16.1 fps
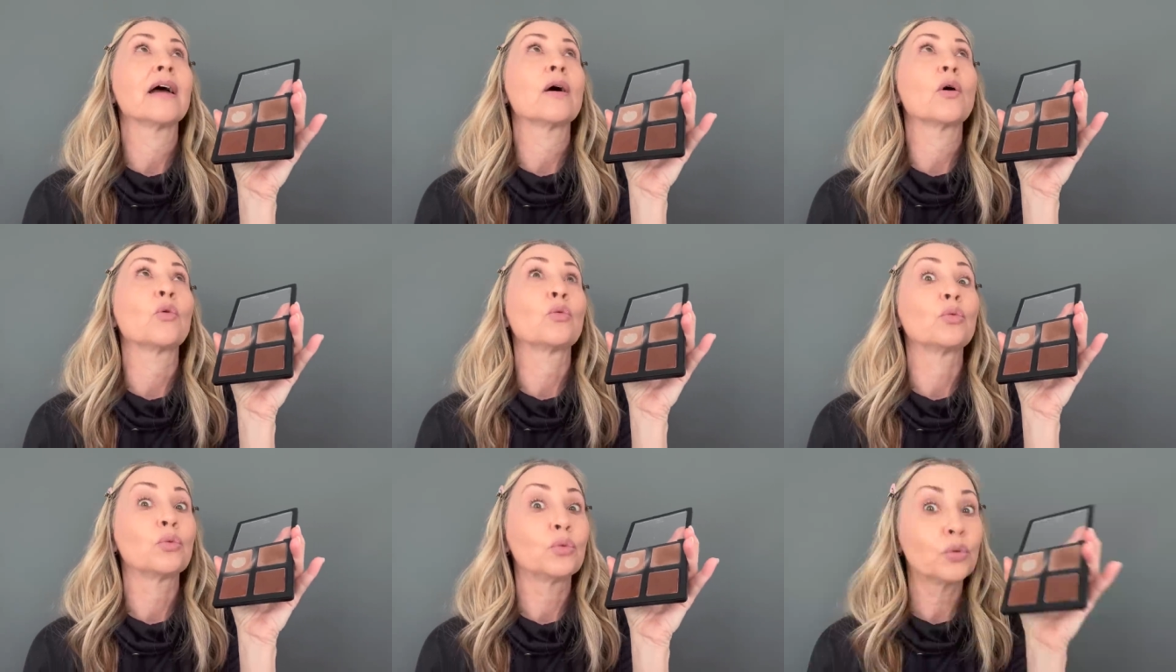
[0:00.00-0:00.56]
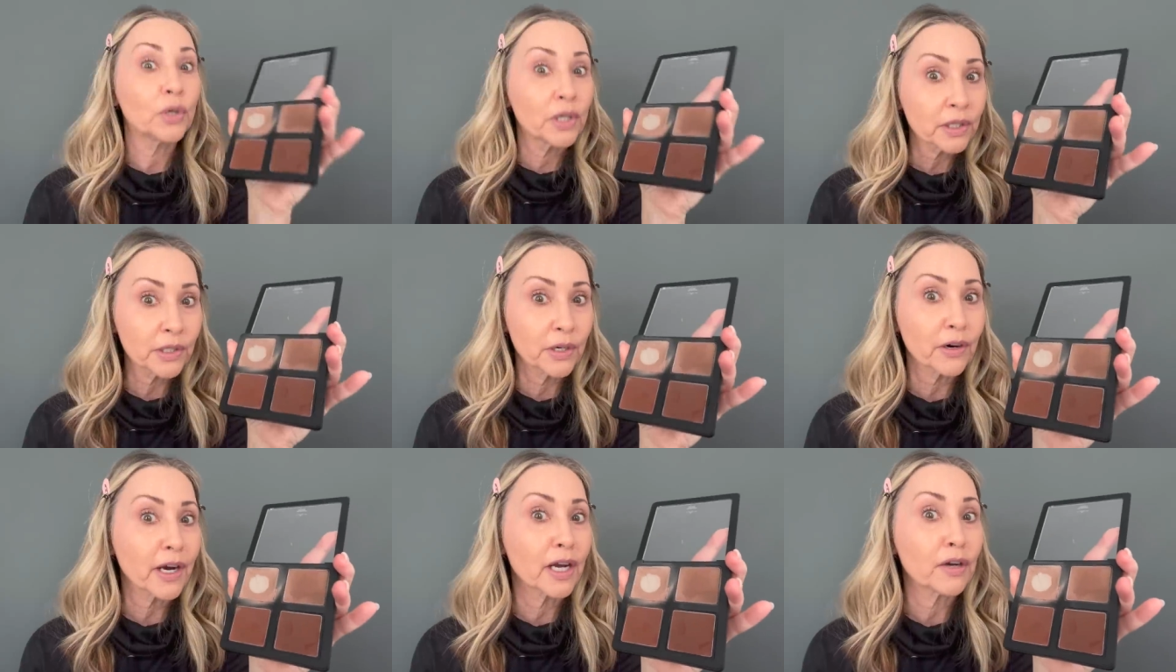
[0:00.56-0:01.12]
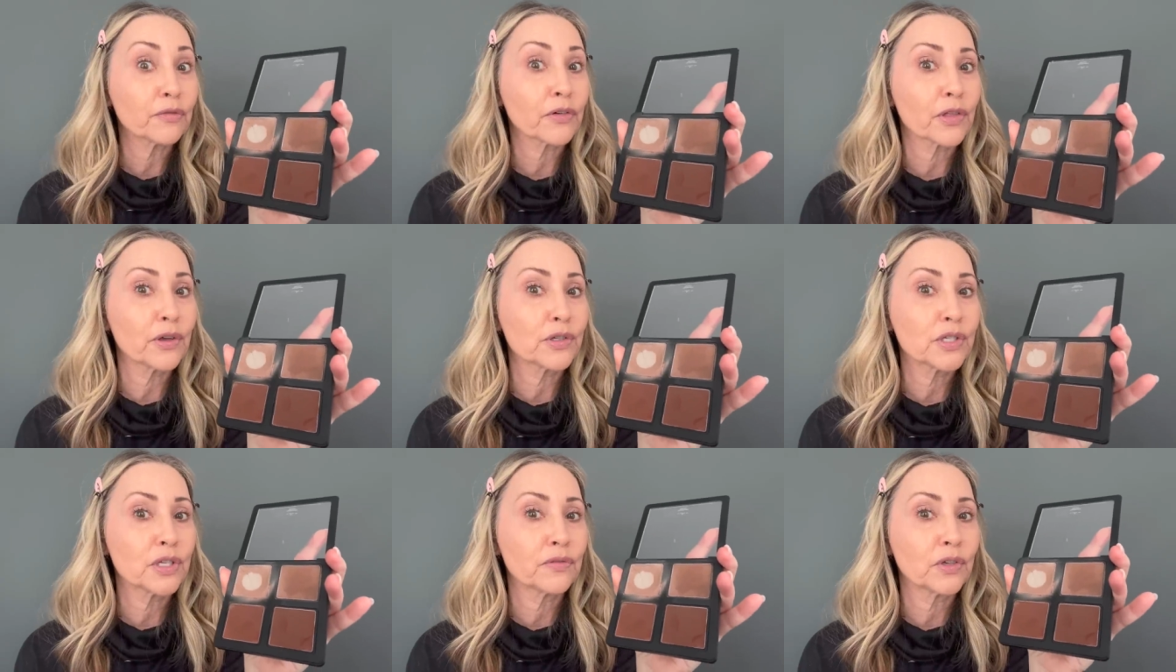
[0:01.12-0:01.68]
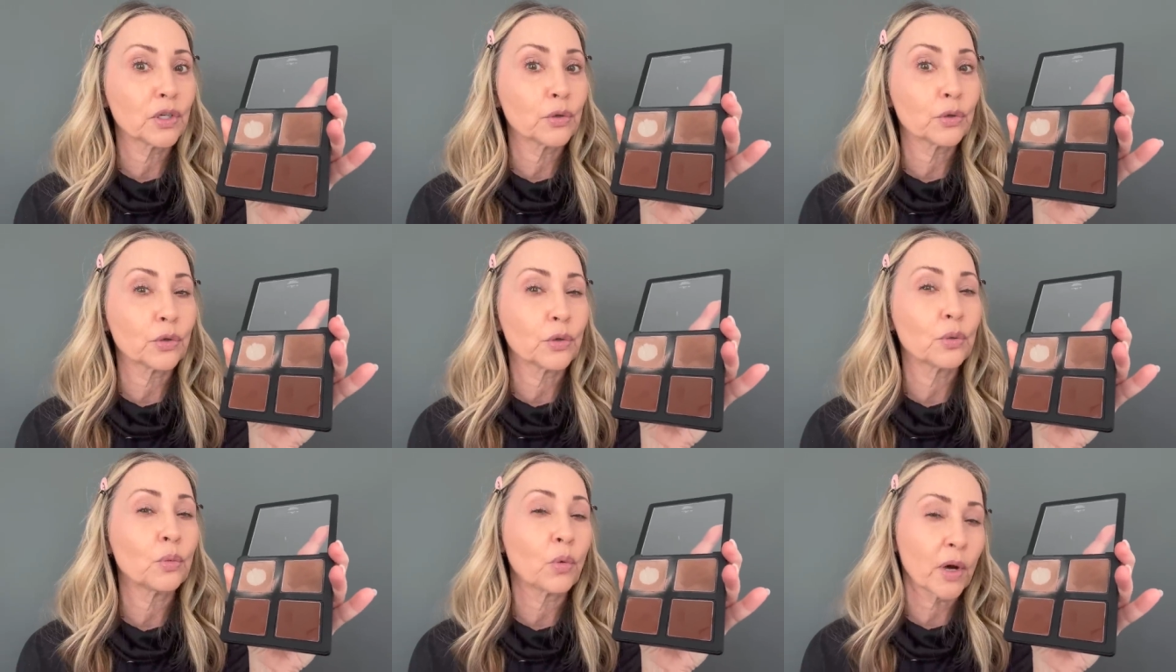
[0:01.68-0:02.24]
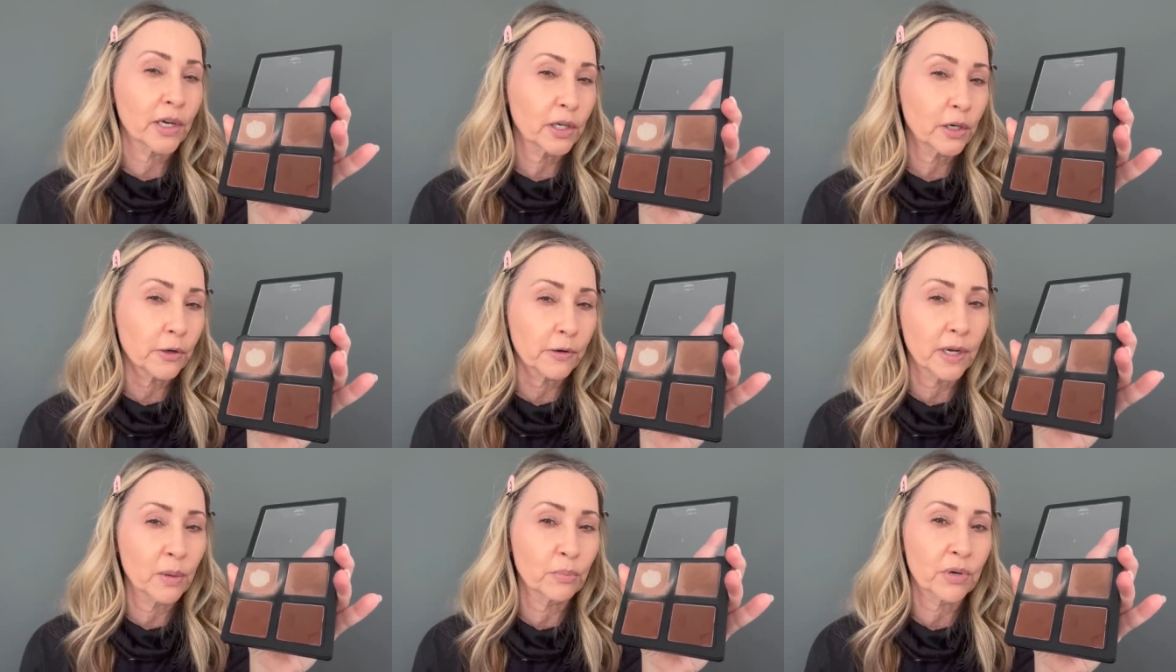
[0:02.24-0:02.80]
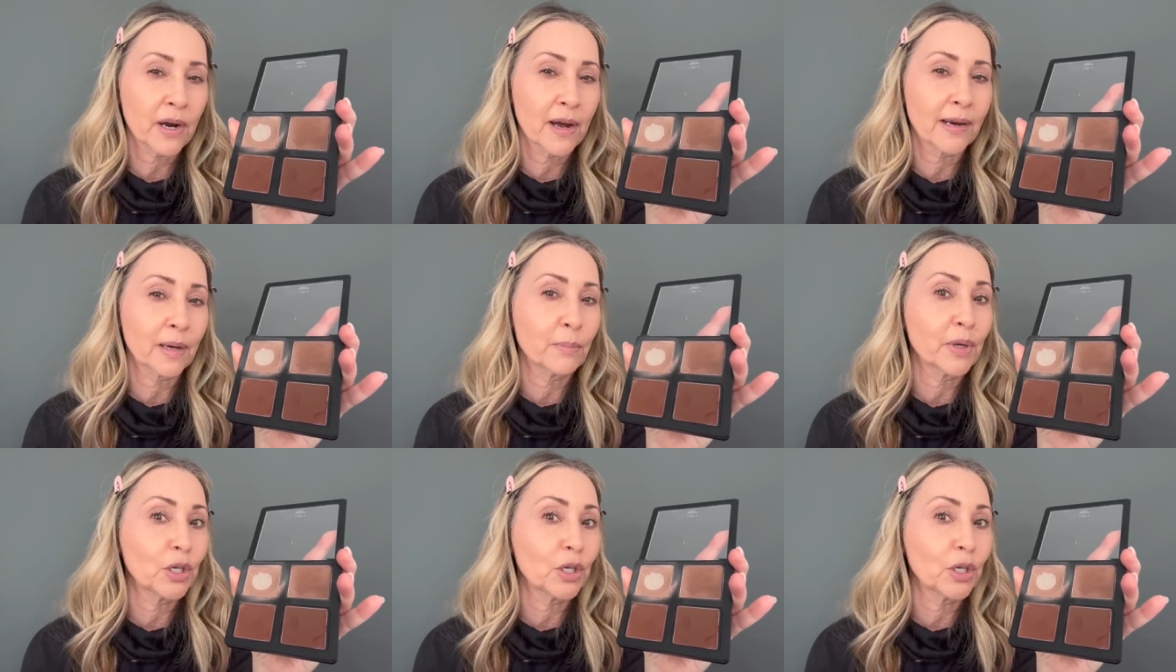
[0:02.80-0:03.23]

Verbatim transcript: really great for those of you who want a cream product,